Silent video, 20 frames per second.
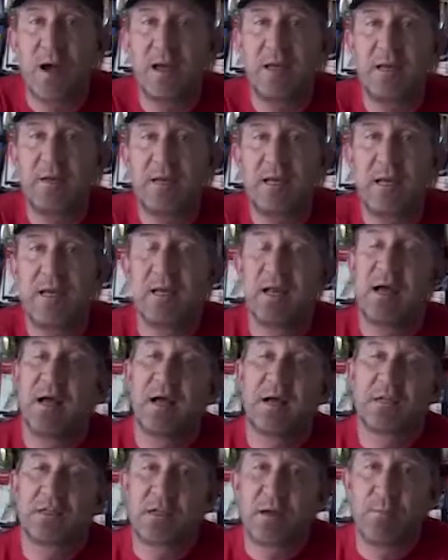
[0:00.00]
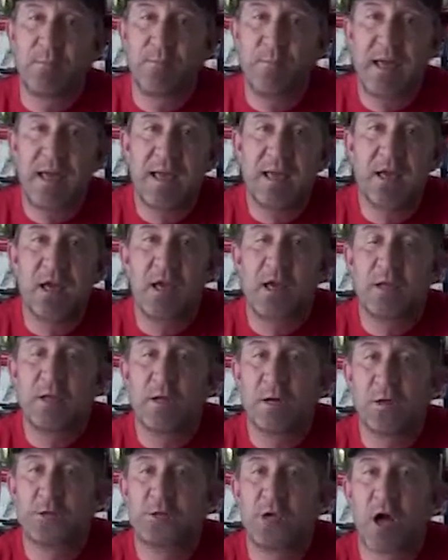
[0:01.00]
you might need to make
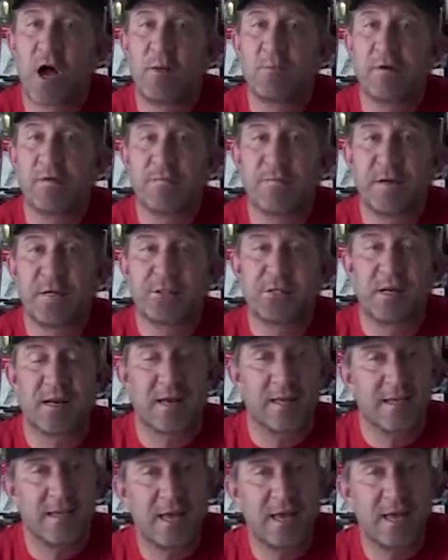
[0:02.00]
your job efficient.